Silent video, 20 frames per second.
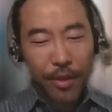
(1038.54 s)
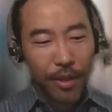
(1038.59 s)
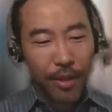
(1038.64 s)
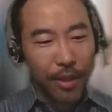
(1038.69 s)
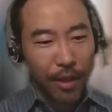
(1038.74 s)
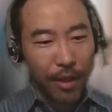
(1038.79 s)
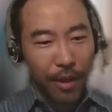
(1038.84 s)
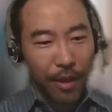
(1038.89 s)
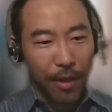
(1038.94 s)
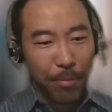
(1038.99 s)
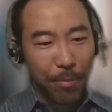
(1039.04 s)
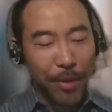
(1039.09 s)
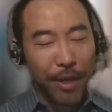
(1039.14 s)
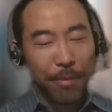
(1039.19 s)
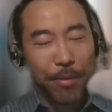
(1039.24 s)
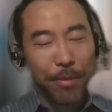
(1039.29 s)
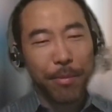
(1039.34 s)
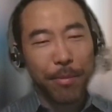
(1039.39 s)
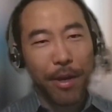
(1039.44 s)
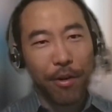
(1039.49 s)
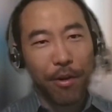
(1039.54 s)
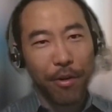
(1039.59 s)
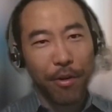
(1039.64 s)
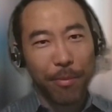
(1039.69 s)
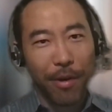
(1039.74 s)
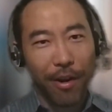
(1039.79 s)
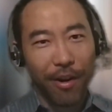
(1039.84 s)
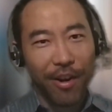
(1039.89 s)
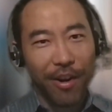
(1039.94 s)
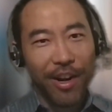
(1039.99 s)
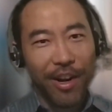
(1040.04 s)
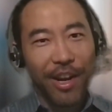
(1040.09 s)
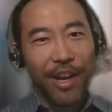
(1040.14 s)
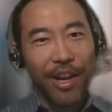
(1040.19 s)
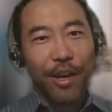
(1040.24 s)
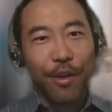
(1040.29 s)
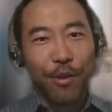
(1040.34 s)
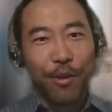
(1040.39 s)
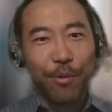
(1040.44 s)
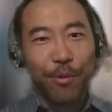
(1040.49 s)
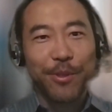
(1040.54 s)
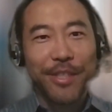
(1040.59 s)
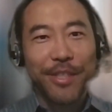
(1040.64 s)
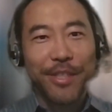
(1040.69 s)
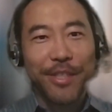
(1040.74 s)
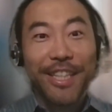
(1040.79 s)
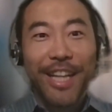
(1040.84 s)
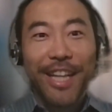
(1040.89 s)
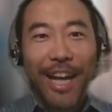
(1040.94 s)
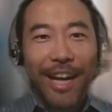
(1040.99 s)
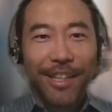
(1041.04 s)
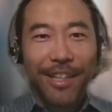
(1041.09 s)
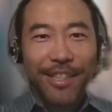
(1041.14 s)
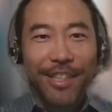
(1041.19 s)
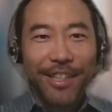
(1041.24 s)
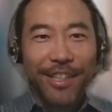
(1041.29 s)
BNP Paribas, you will see that